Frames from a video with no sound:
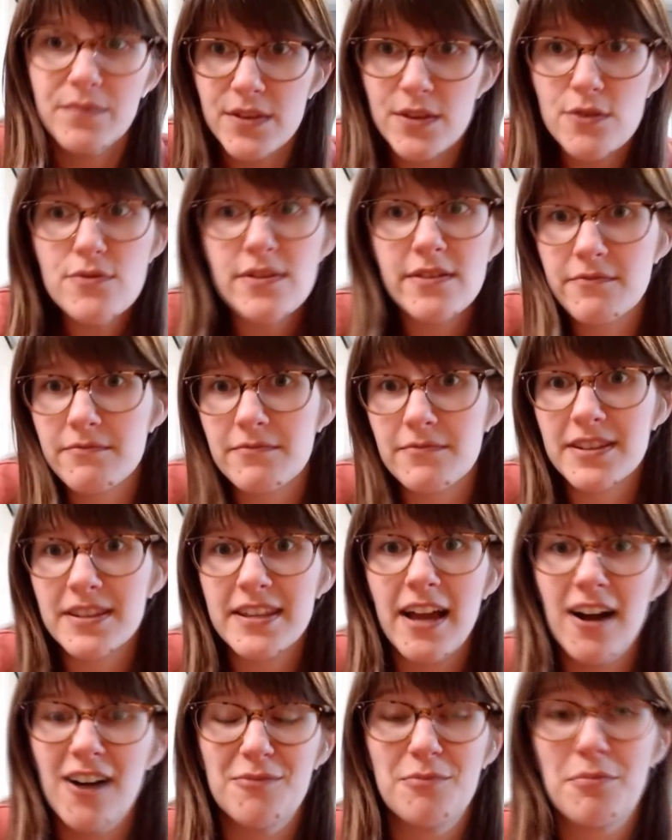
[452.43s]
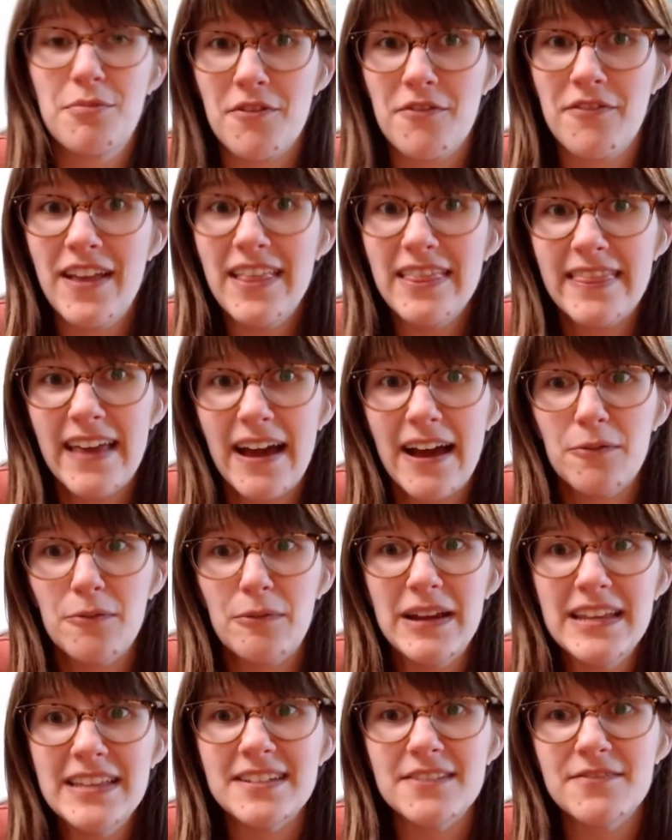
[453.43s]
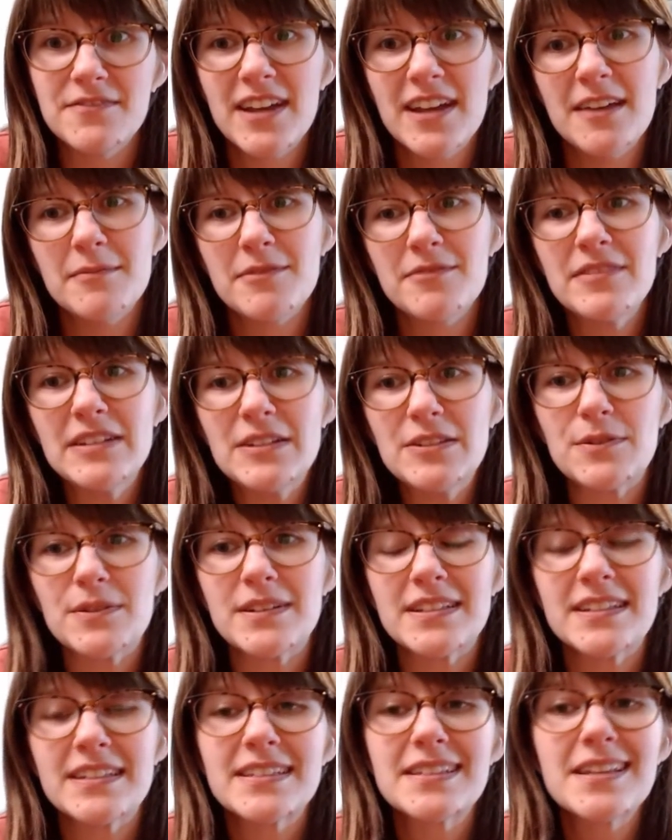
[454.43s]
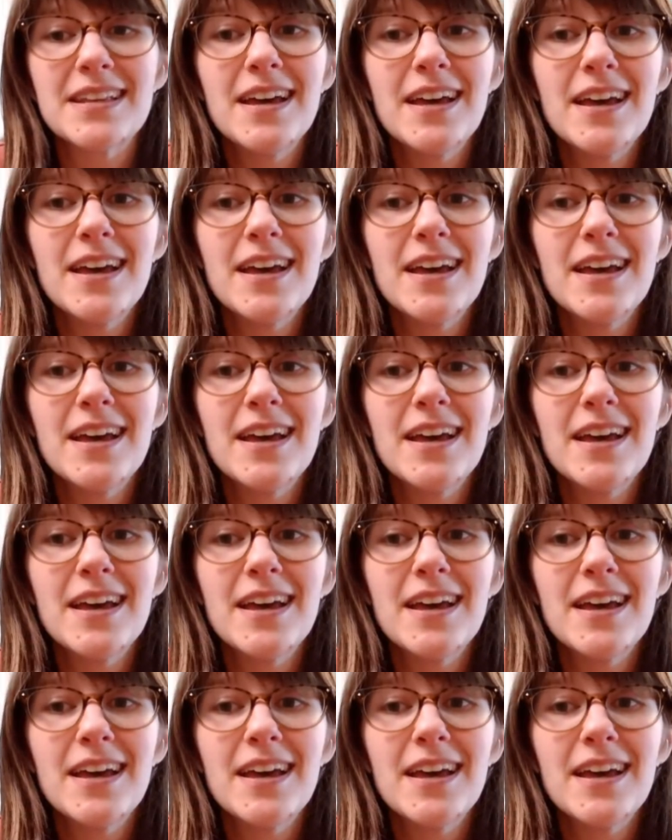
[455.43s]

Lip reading: You can really help prevent that waste of time and resources.